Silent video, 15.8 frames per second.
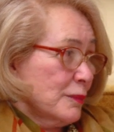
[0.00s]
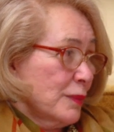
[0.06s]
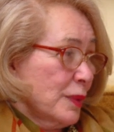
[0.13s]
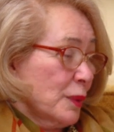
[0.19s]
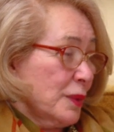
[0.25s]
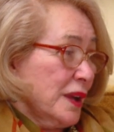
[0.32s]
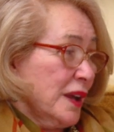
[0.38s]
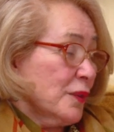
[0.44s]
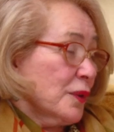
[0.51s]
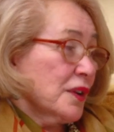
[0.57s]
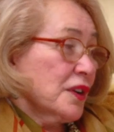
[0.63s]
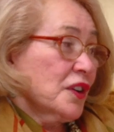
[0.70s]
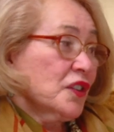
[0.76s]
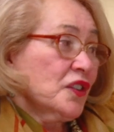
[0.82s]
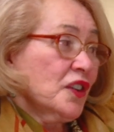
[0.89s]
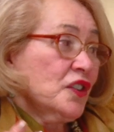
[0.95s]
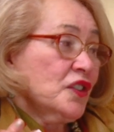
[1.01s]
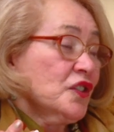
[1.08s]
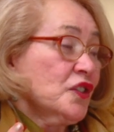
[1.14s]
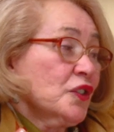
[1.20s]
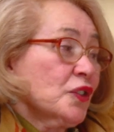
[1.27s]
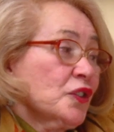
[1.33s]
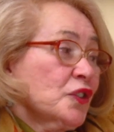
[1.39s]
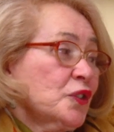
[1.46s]
But we have organizations
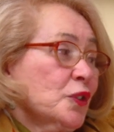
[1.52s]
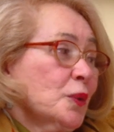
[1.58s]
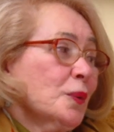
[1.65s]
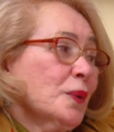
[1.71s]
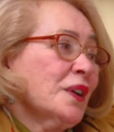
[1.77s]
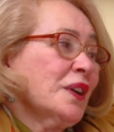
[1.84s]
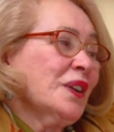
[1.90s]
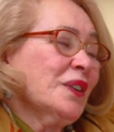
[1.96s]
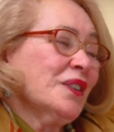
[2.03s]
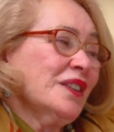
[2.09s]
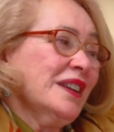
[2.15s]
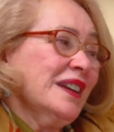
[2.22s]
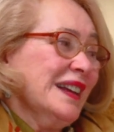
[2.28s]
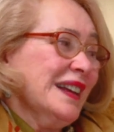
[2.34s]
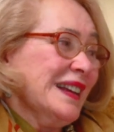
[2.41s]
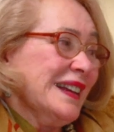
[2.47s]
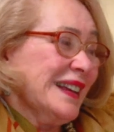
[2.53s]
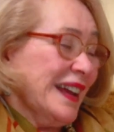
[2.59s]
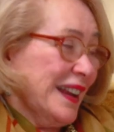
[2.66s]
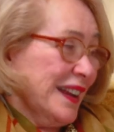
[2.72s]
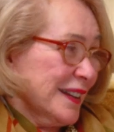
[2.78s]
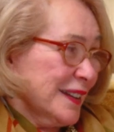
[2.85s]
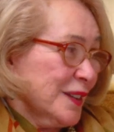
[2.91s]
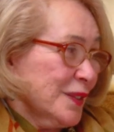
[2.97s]
that are still working on
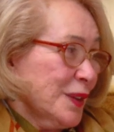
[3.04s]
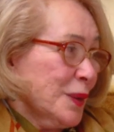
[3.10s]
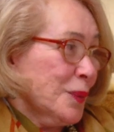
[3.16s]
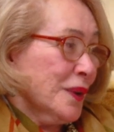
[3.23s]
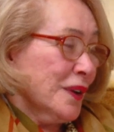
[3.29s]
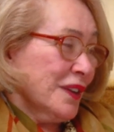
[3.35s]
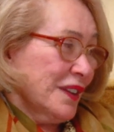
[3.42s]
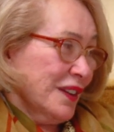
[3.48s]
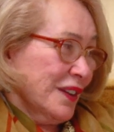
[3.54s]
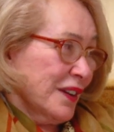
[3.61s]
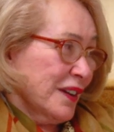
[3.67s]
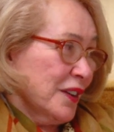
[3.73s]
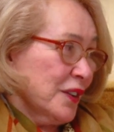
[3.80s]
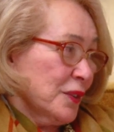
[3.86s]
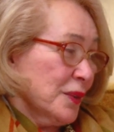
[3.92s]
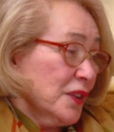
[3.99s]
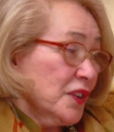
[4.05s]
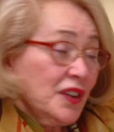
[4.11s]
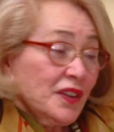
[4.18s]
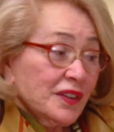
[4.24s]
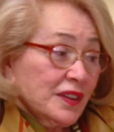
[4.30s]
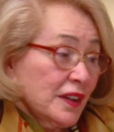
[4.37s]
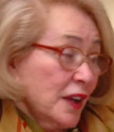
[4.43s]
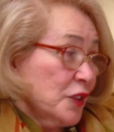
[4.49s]
getting a living will in their countries,
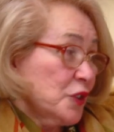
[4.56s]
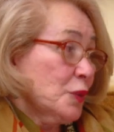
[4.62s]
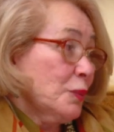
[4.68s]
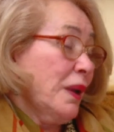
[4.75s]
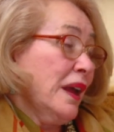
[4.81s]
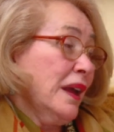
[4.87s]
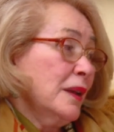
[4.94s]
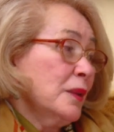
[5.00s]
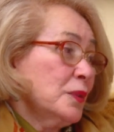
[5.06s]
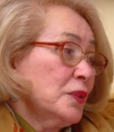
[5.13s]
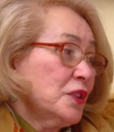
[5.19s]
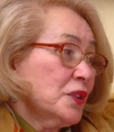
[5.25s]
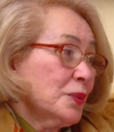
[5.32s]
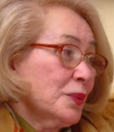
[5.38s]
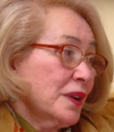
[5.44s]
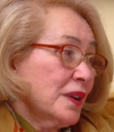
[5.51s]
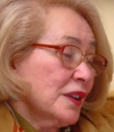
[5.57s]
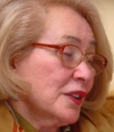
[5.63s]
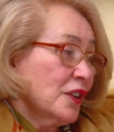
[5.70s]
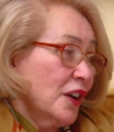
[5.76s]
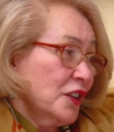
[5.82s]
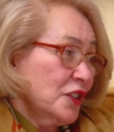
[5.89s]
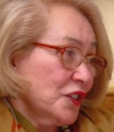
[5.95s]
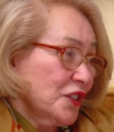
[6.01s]
even like Japan, which is one of the
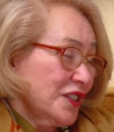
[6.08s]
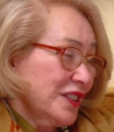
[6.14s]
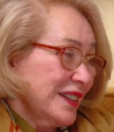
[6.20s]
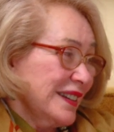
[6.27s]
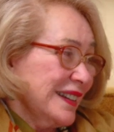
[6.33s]
largest.